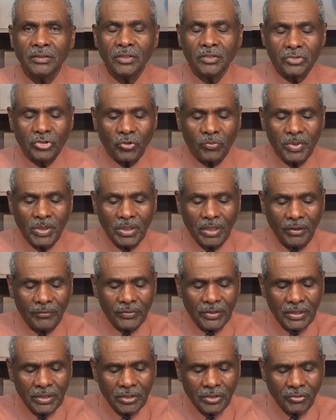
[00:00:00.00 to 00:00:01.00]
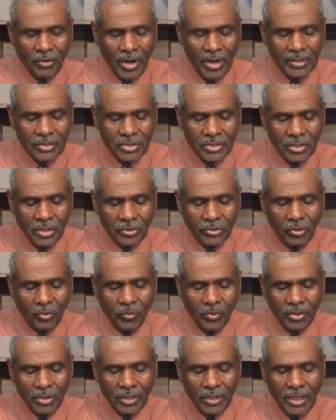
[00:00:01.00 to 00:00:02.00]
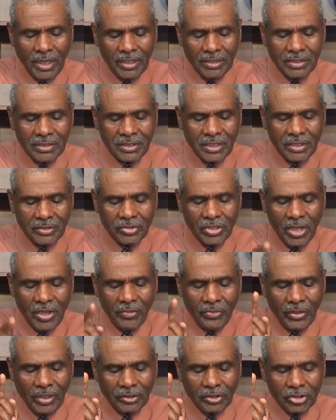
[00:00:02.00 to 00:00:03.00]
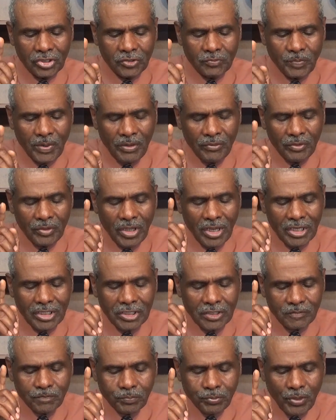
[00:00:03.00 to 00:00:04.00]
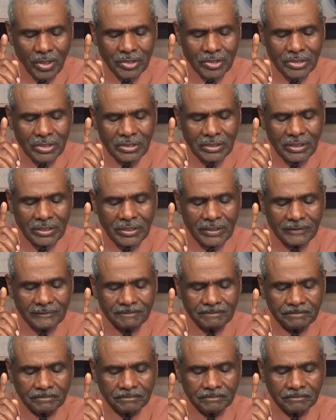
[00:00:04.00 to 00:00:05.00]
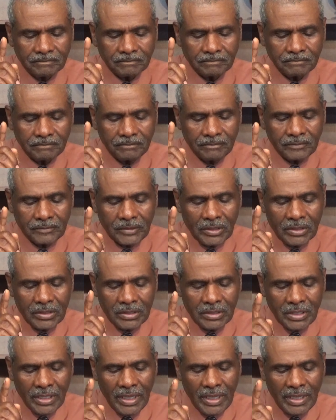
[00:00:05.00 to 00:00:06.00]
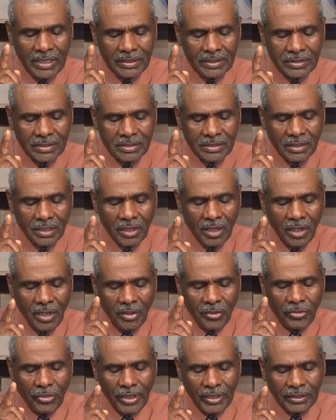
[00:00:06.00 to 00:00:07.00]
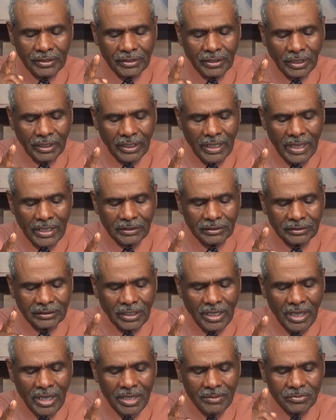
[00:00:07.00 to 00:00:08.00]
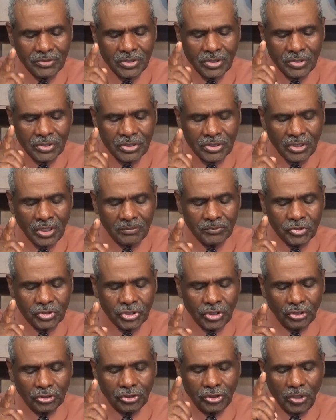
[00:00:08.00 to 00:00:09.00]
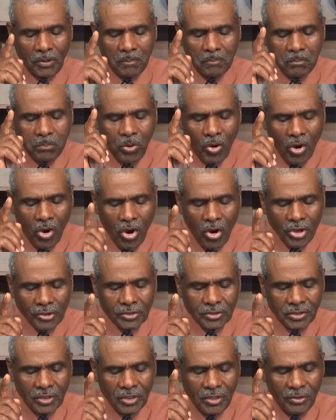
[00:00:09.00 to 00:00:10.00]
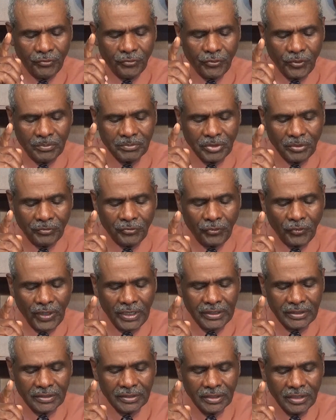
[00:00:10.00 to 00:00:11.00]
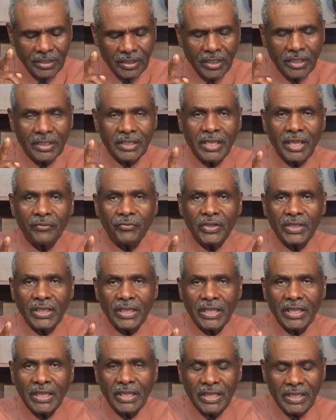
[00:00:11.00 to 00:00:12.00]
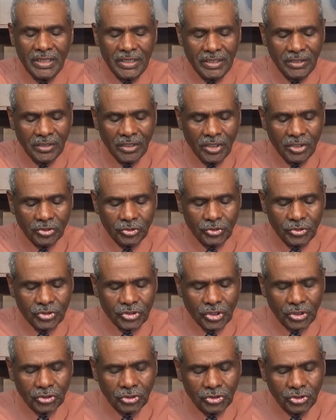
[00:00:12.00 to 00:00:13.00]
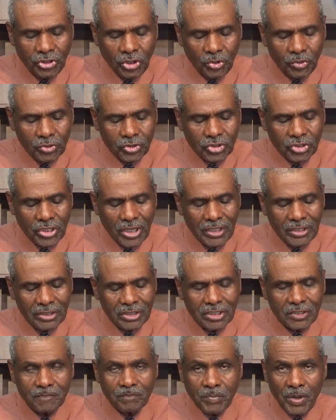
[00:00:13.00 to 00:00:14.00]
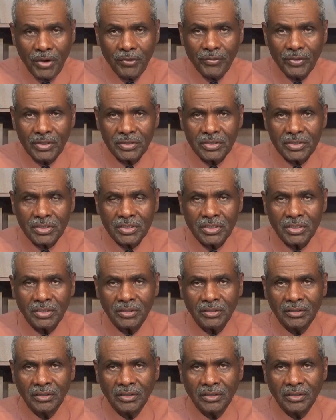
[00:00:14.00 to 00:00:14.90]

So, beloved in Christ, the Word of God says, "Now the Spirit expressly says that in the latter times some shall depart from the faith, giving heed to seducing spirits."